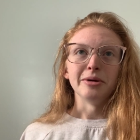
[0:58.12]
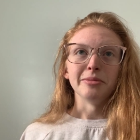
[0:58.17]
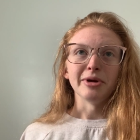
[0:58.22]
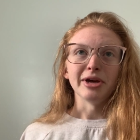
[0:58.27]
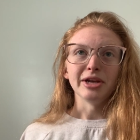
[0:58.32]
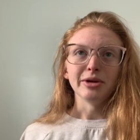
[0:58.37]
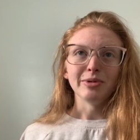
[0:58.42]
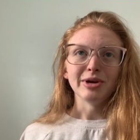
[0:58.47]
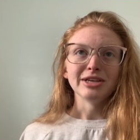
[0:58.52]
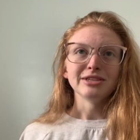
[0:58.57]

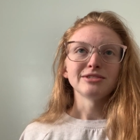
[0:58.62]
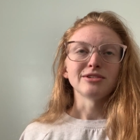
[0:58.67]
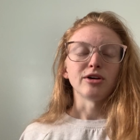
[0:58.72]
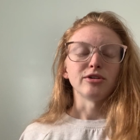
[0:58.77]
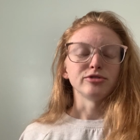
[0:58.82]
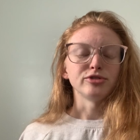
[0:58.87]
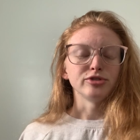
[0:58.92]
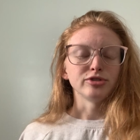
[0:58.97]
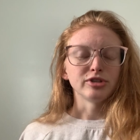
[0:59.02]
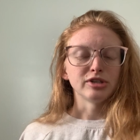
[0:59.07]
Anyways,
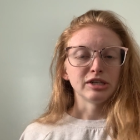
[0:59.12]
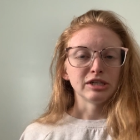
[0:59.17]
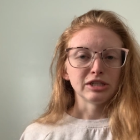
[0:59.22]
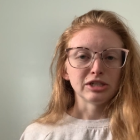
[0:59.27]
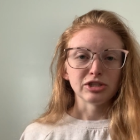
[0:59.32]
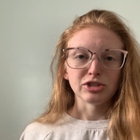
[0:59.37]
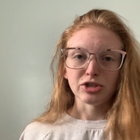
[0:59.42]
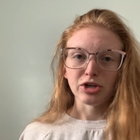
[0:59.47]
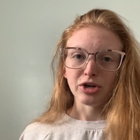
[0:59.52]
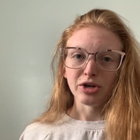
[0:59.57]
also you're going to
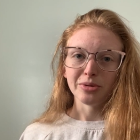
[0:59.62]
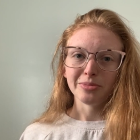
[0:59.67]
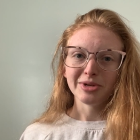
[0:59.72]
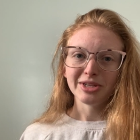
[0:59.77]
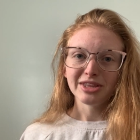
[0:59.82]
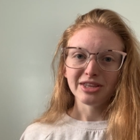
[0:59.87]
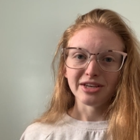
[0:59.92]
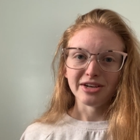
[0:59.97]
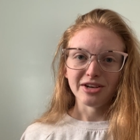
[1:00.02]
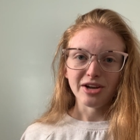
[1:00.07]

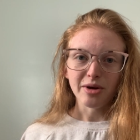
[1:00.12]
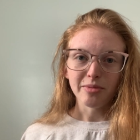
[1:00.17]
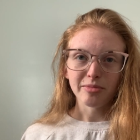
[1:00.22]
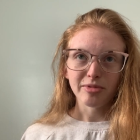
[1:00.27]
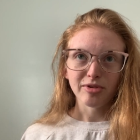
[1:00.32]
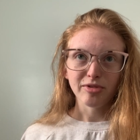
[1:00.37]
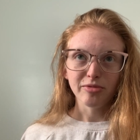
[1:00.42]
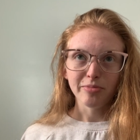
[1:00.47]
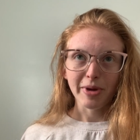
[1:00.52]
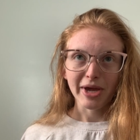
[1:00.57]
determine the
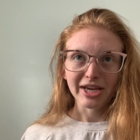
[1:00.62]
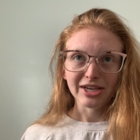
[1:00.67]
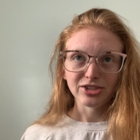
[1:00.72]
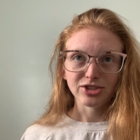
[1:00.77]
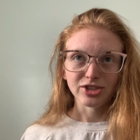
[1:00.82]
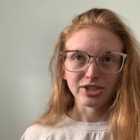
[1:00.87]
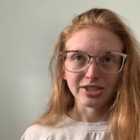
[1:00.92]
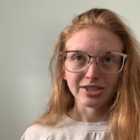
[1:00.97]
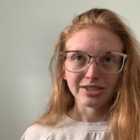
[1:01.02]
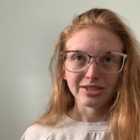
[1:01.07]
number of
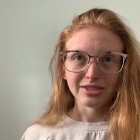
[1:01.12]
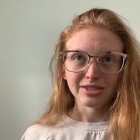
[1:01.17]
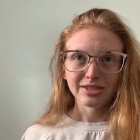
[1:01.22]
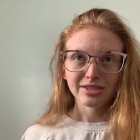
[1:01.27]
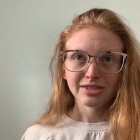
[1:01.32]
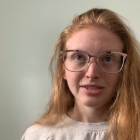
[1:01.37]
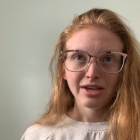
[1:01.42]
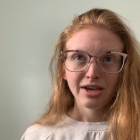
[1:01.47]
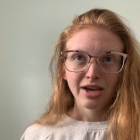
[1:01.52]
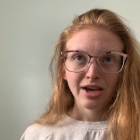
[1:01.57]

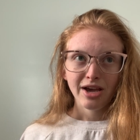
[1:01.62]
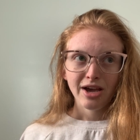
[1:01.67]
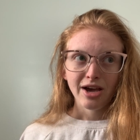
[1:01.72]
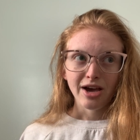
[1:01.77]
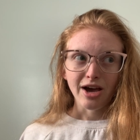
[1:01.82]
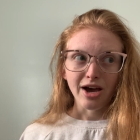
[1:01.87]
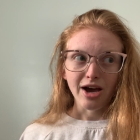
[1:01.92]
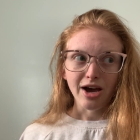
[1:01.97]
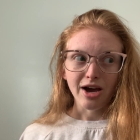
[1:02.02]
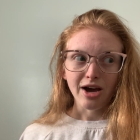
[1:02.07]
patients
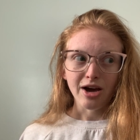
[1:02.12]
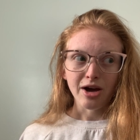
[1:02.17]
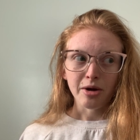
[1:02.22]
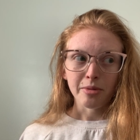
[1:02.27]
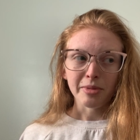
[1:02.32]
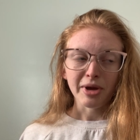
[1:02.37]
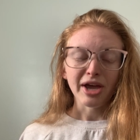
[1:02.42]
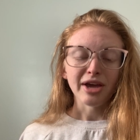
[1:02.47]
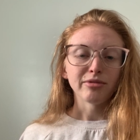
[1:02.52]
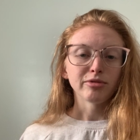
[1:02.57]

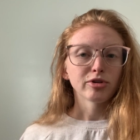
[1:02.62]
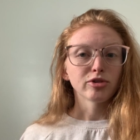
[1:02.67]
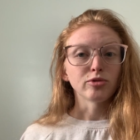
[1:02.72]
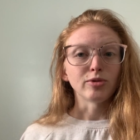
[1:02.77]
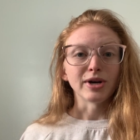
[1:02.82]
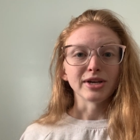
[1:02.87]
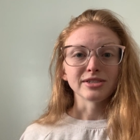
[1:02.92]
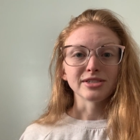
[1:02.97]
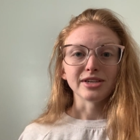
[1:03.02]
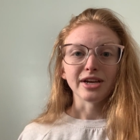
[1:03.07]
and
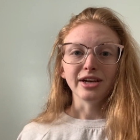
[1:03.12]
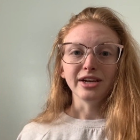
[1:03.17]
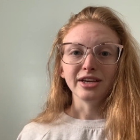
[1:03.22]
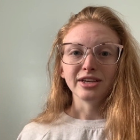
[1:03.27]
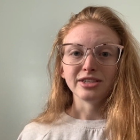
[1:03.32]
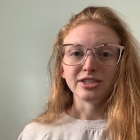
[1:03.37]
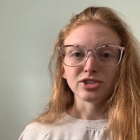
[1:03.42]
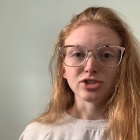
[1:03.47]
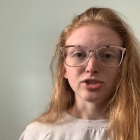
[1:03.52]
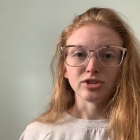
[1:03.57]
request any
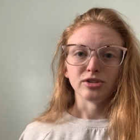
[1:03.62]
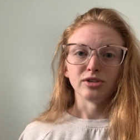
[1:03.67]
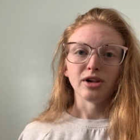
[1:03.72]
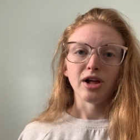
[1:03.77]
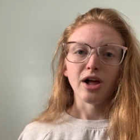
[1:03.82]
additional